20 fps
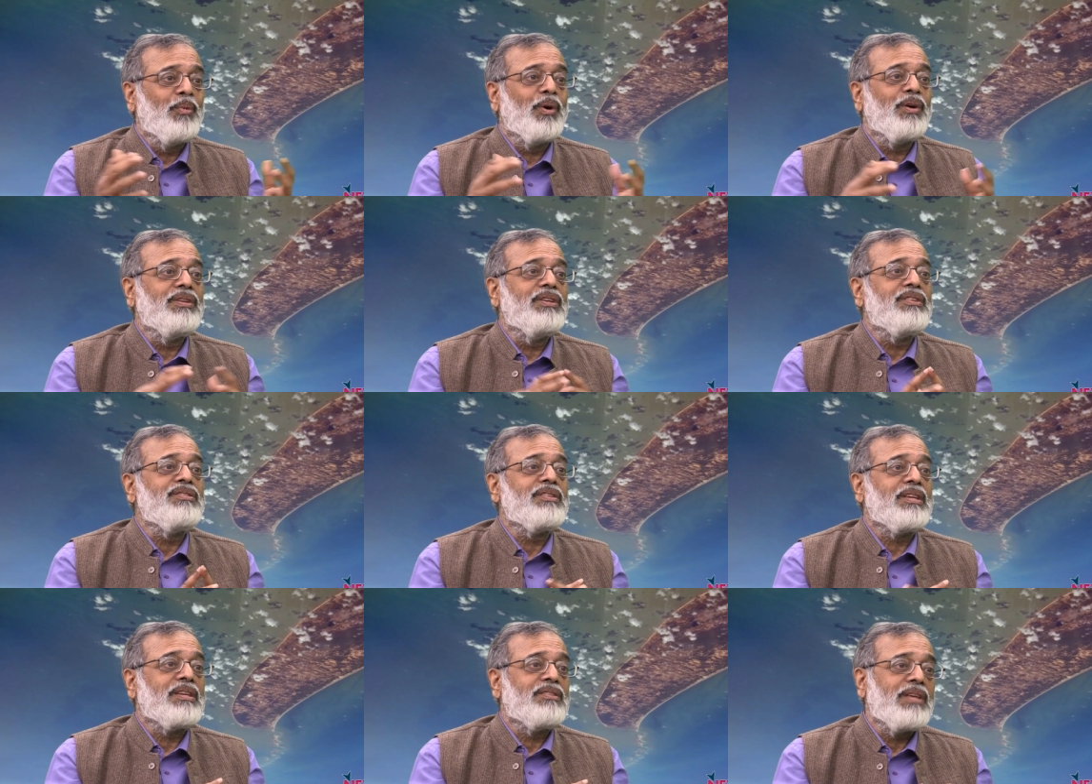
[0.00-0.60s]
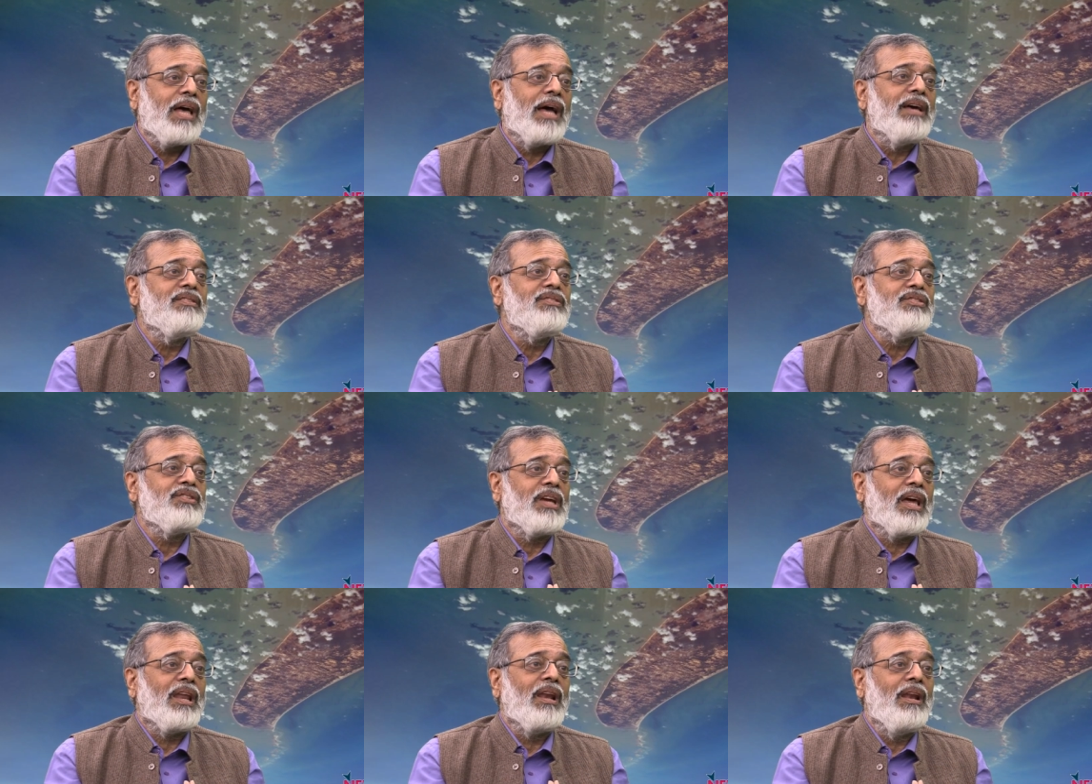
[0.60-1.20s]
because the Science
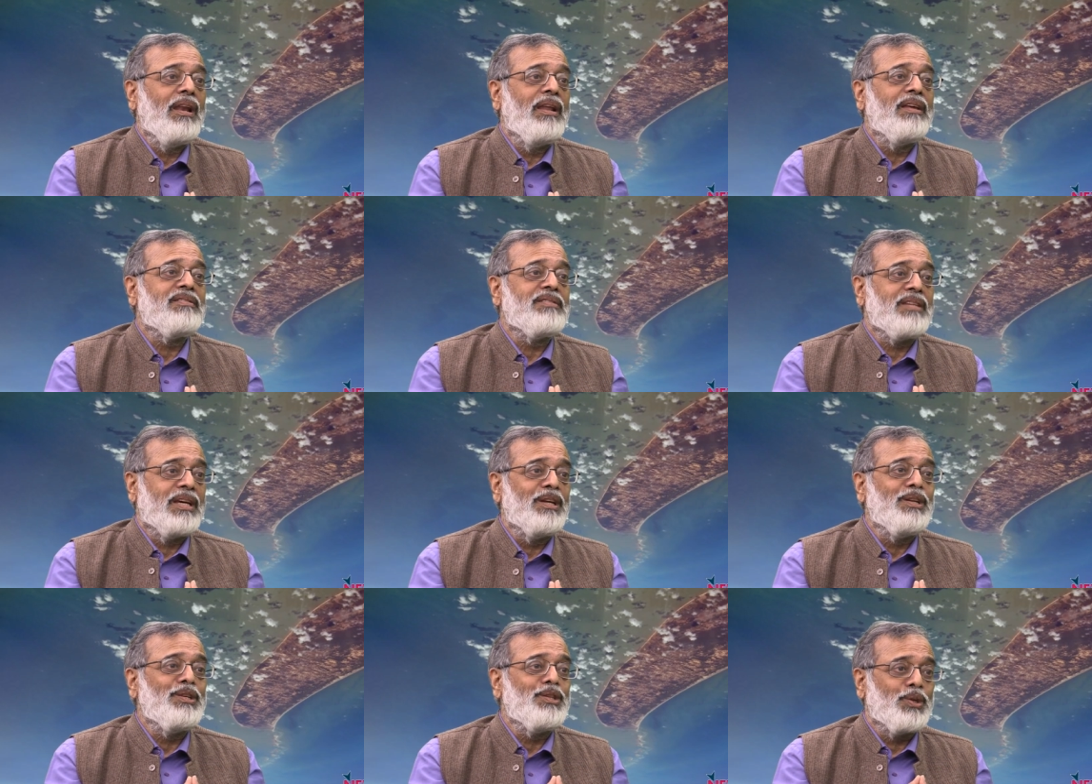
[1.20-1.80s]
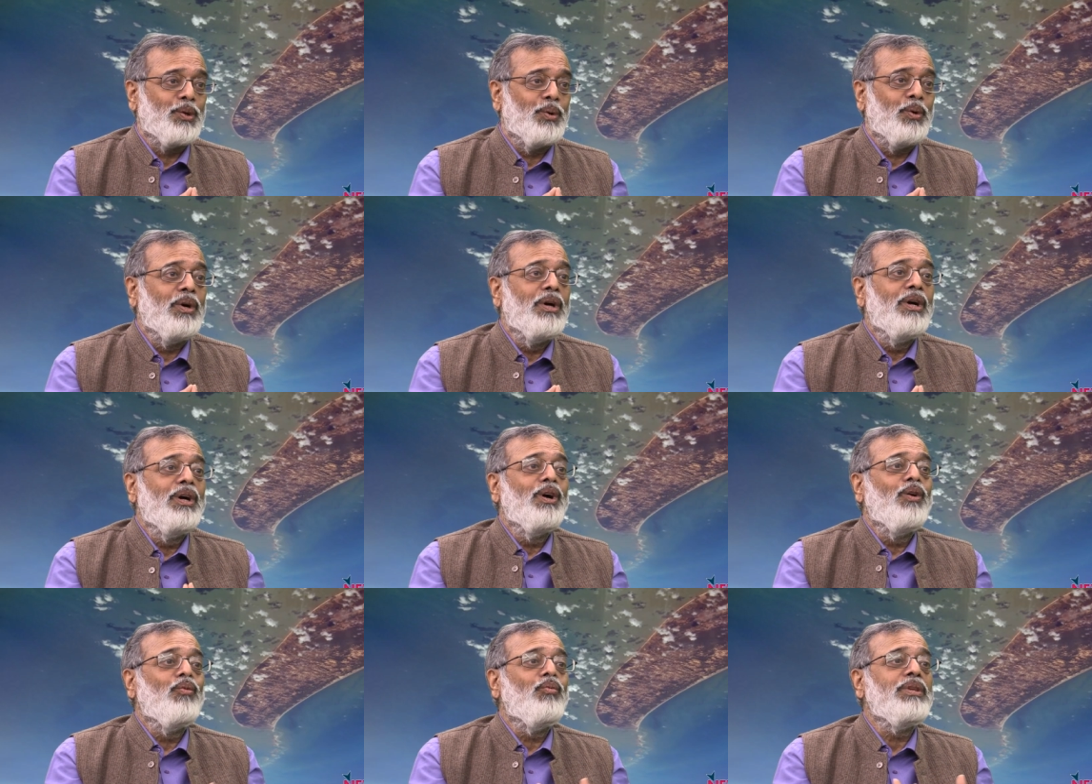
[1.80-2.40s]
Channel has said so,
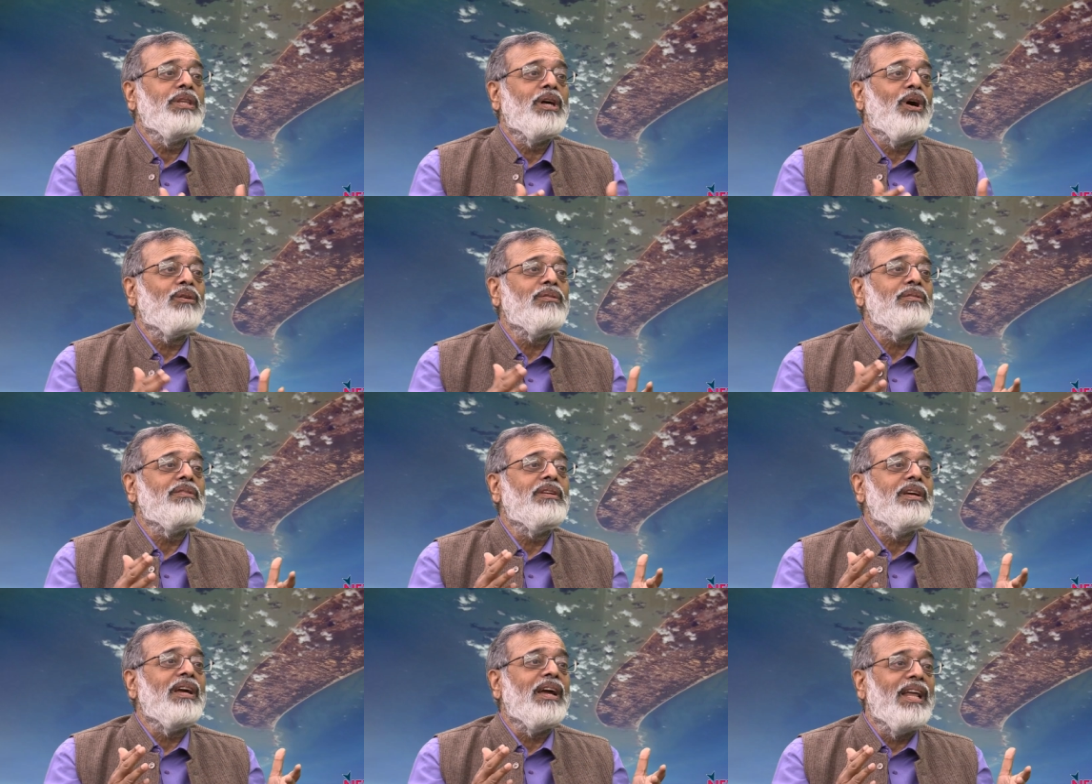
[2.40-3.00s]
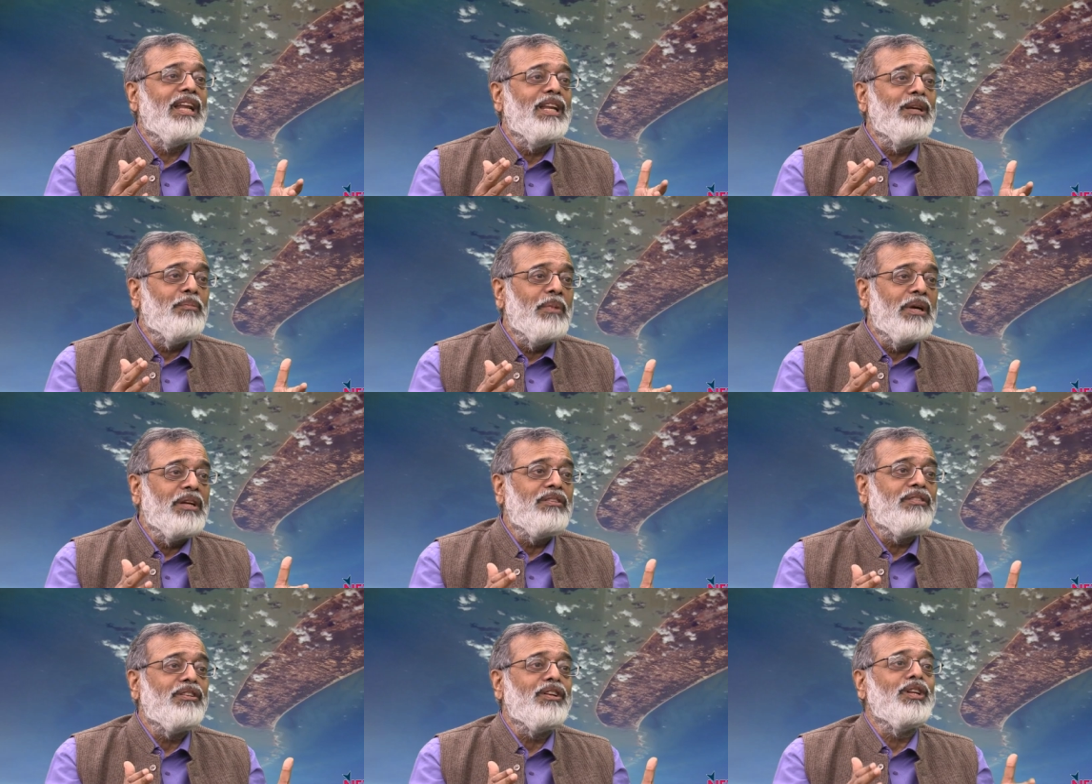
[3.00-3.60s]
without the
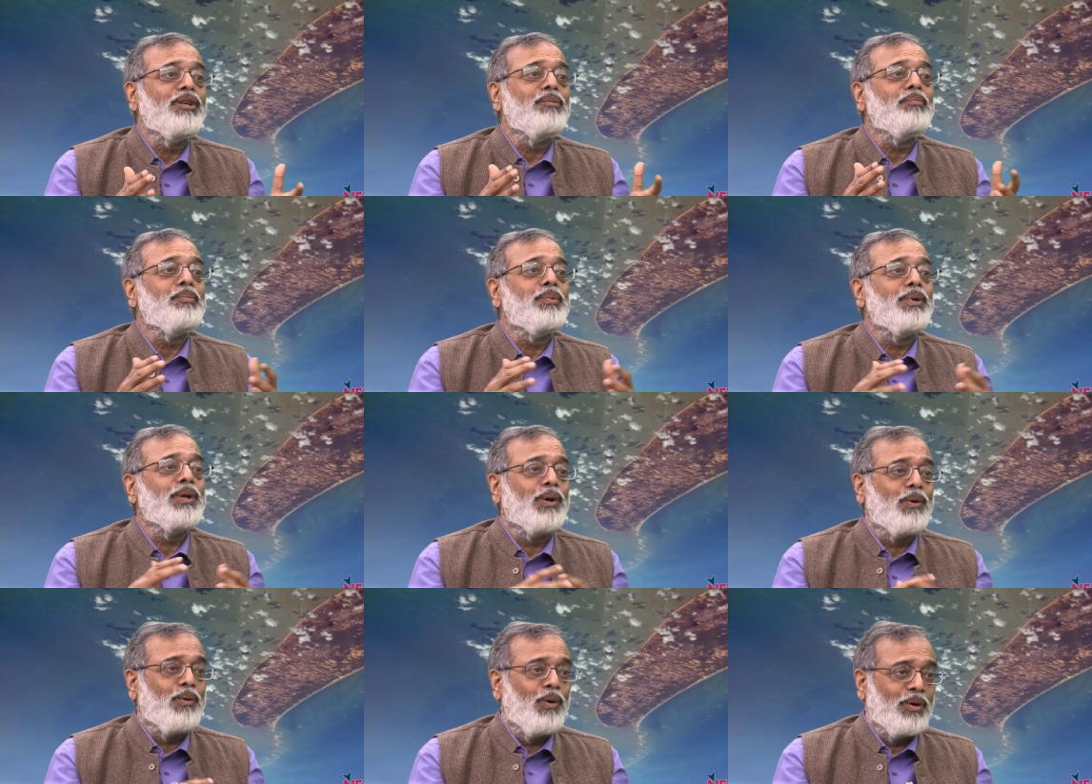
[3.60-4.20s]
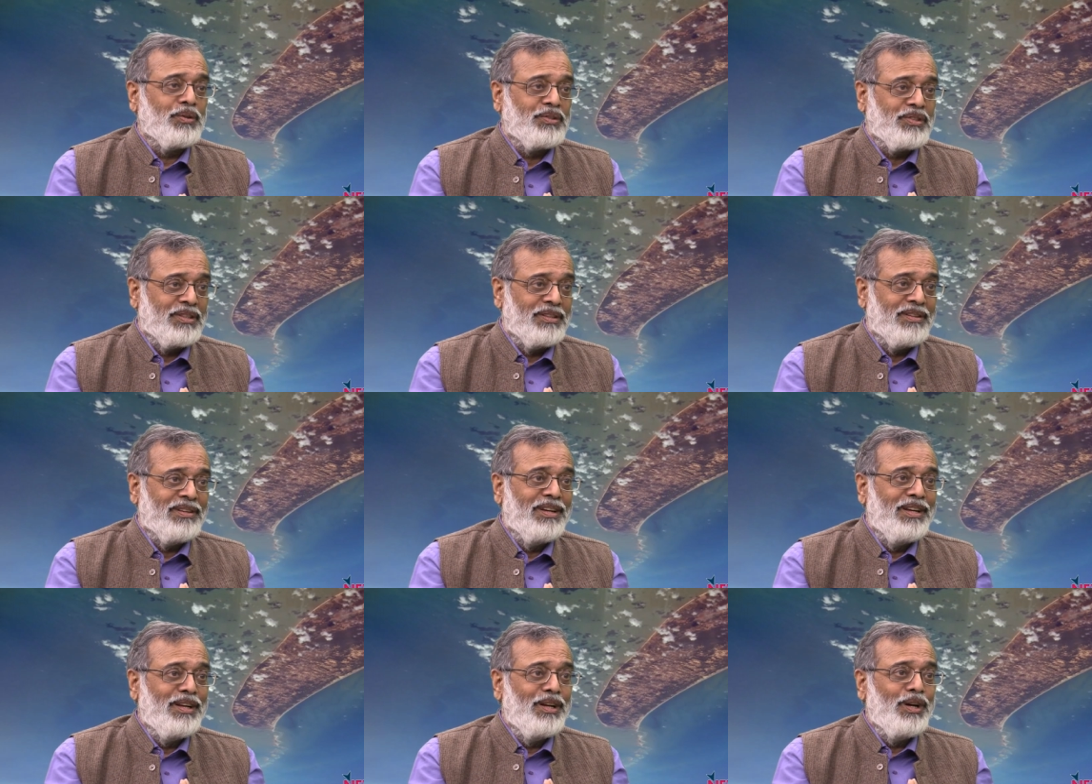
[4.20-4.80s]
elementary precaution